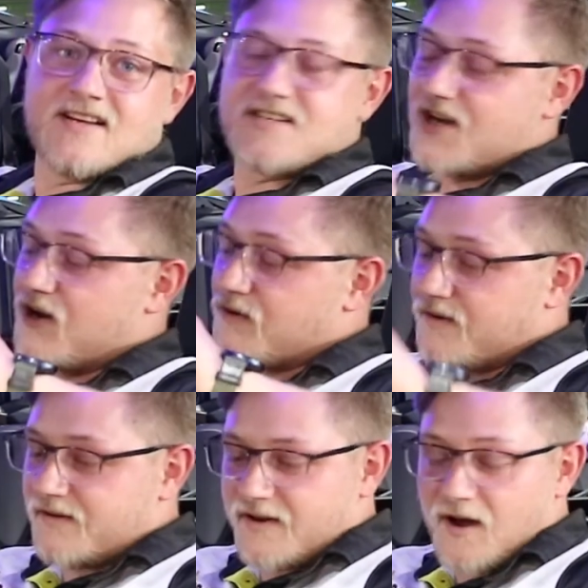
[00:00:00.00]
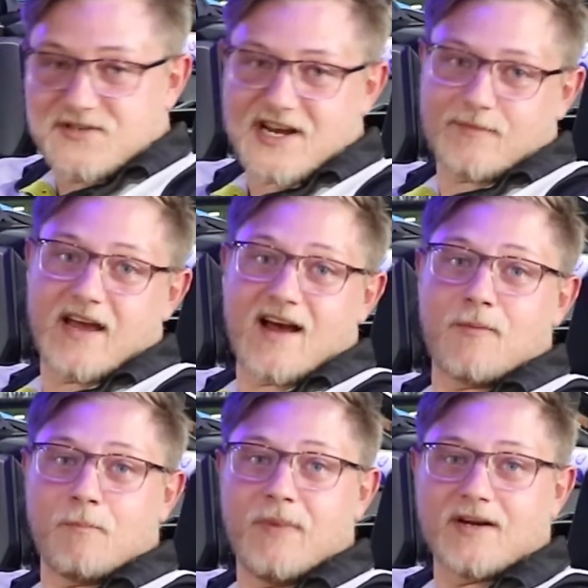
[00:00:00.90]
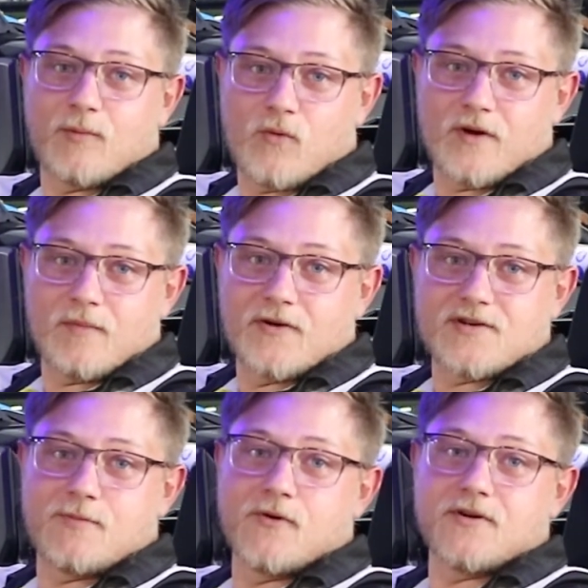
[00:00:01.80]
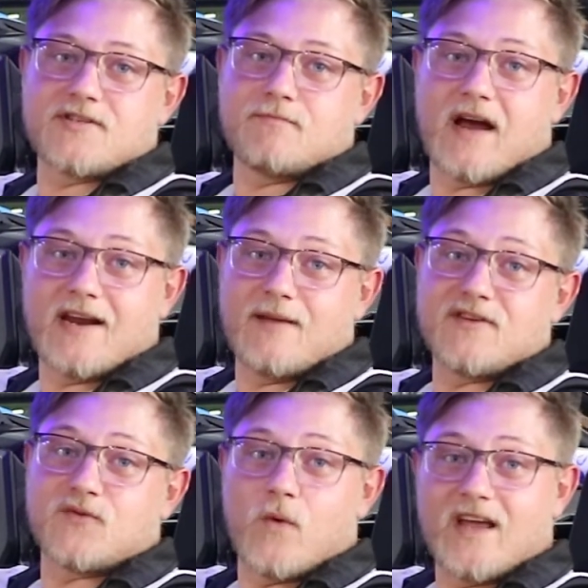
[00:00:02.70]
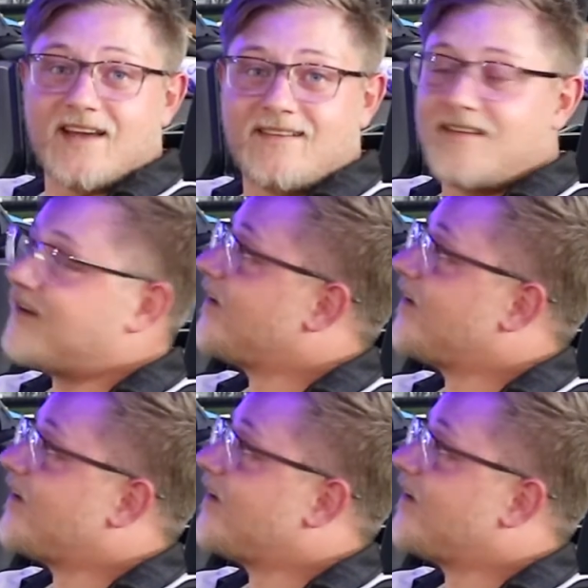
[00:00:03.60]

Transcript: So come check me out, Big Number One Motorsports. My name is Win.